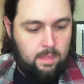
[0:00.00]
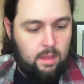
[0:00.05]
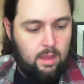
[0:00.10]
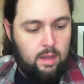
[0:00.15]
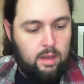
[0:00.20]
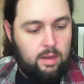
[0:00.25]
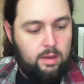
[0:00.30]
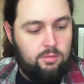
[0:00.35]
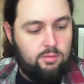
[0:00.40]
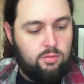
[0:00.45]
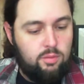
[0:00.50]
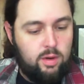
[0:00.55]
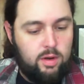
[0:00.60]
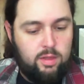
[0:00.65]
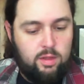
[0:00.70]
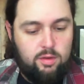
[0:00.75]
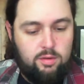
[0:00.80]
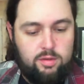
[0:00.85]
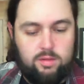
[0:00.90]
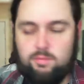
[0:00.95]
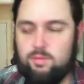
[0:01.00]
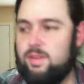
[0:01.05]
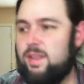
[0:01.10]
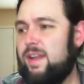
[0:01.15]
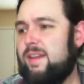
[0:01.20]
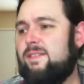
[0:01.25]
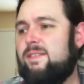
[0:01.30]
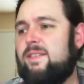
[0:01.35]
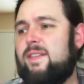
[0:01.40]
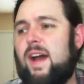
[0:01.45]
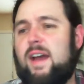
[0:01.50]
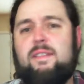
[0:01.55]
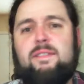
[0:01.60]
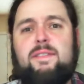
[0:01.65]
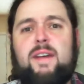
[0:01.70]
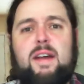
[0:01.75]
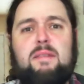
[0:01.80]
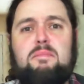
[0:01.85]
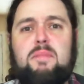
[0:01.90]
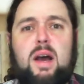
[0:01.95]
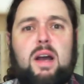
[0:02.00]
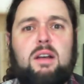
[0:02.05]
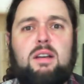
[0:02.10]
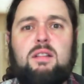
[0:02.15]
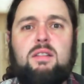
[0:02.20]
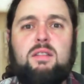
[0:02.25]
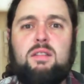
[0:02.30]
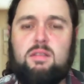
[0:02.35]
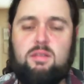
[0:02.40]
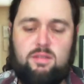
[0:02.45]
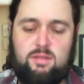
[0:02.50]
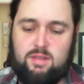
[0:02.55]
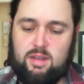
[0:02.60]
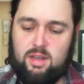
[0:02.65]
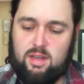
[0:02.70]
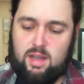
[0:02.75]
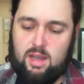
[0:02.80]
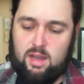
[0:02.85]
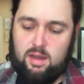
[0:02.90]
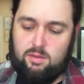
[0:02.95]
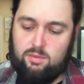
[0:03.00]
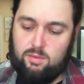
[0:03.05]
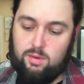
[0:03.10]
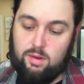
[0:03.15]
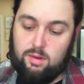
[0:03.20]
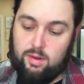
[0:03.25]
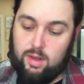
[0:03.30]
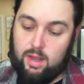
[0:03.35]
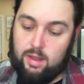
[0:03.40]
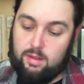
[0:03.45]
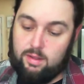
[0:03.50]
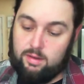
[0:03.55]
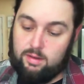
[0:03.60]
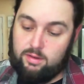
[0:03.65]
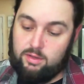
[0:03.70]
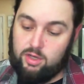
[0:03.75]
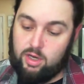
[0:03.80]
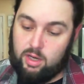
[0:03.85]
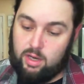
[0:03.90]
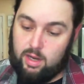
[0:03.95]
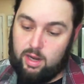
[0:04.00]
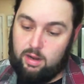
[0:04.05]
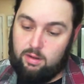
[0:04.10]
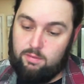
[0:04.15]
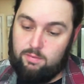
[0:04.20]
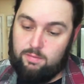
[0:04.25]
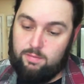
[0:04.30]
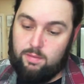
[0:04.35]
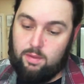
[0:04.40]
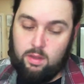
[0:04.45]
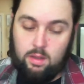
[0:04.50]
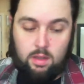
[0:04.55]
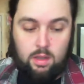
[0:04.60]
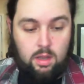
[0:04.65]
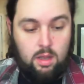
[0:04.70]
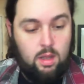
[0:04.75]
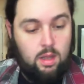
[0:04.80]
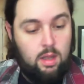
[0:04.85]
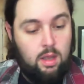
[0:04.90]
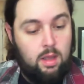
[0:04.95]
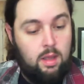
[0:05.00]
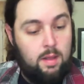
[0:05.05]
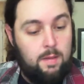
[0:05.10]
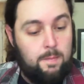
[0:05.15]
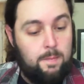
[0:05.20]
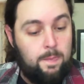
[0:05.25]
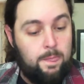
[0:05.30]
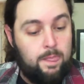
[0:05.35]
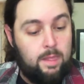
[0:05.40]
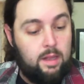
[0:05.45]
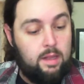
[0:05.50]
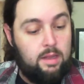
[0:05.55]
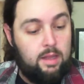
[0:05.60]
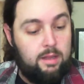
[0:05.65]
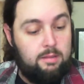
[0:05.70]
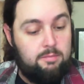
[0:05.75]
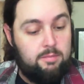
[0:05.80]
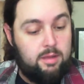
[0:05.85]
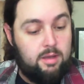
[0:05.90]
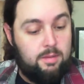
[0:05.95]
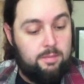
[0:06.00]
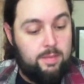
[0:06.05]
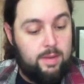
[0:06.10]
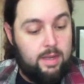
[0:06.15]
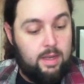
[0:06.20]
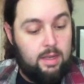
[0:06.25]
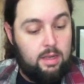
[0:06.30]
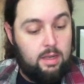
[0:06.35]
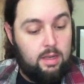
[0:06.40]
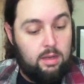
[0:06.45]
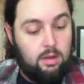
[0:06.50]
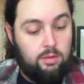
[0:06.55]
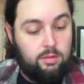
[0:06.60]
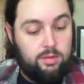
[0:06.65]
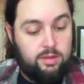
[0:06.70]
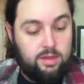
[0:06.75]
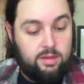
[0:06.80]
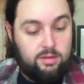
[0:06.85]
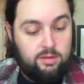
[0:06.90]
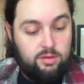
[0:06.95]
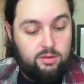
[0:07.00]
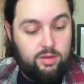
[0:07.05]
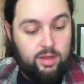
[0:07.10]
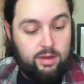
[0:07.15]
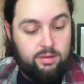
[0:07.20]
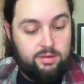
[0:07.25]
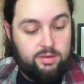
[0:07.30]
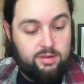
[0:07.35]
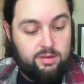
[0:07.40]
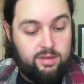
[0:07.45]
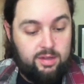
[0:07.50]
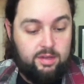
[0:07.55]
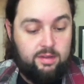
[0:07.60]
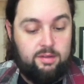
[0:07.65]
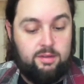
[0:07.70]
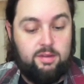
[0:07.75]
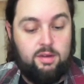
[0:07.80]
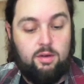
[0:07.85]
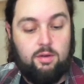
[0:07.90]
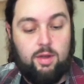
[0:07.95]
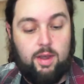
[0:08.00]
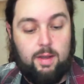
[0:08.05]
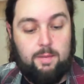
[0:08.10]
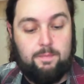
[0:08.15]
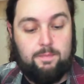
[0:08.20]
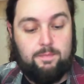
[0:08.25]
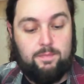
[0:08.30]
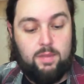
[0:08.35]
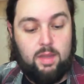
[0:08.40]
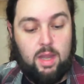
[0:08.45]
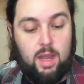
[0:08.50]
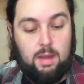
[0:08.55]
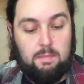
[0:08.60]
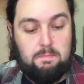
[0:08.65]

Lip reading: It was one of those. It was like $5, so I was like, oh, okay, let's check it out. Claims to be, it says 2006. Okay, yeah.